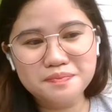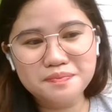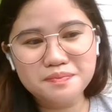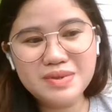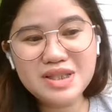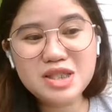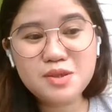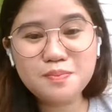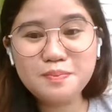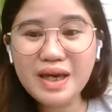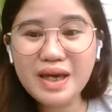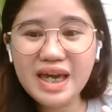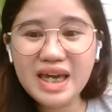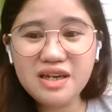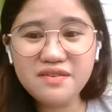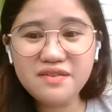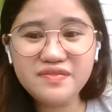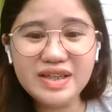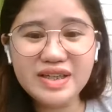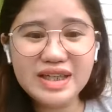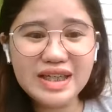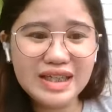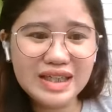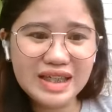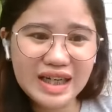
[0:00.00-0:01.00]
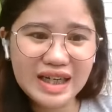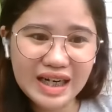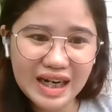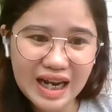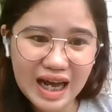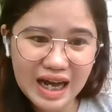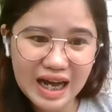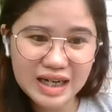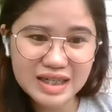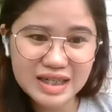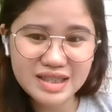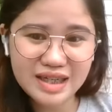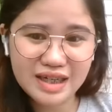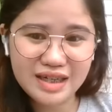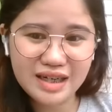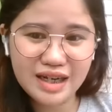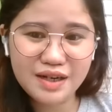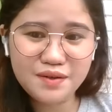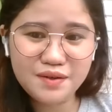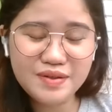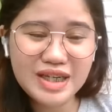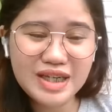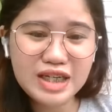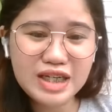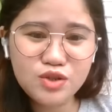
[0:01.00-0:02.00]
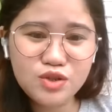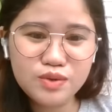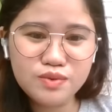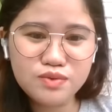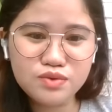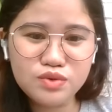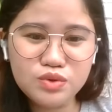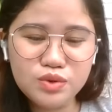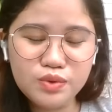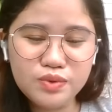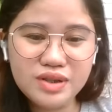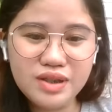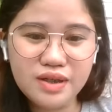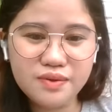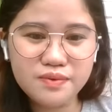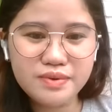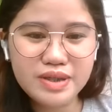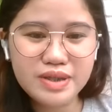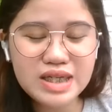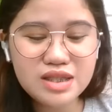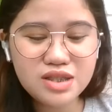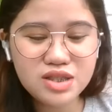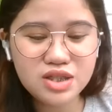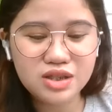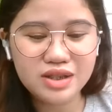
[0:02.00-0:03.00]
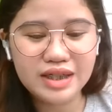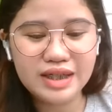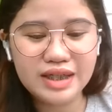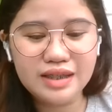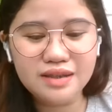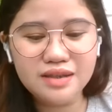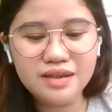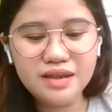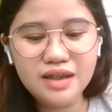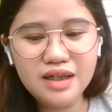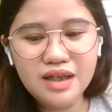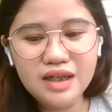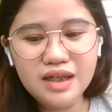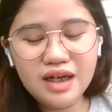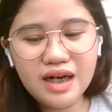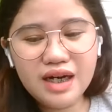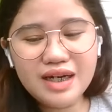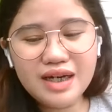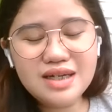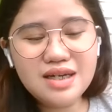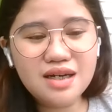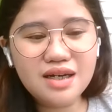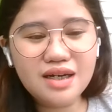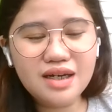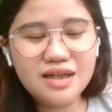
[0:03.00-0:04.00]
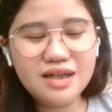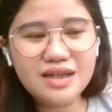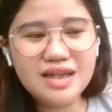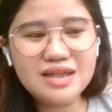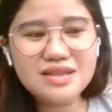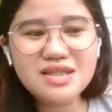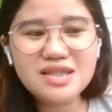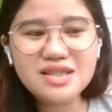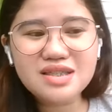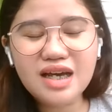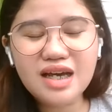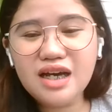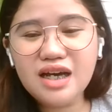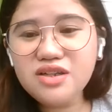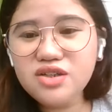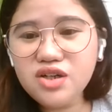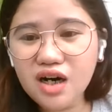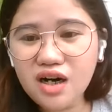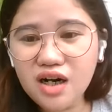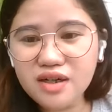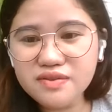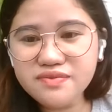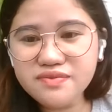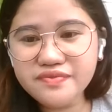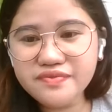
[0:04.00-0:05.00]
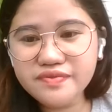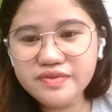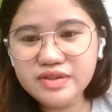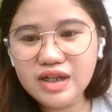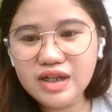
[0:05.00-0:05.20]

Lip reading: misbehaving in class, and I really don't know the reason. Instead of